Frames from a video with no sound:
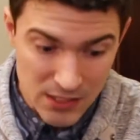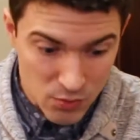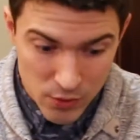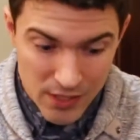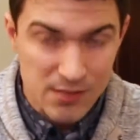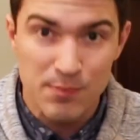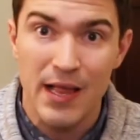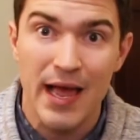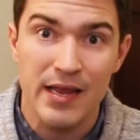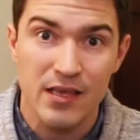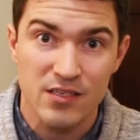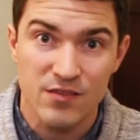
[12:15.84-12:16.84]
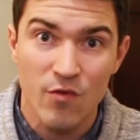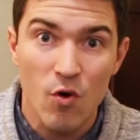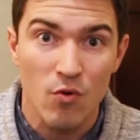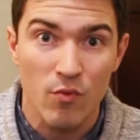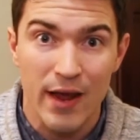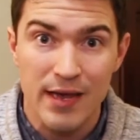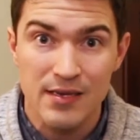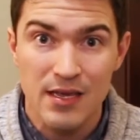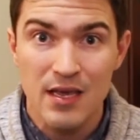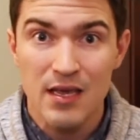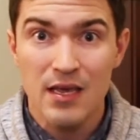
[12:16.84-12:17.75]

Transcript: That's what this planning is for, right?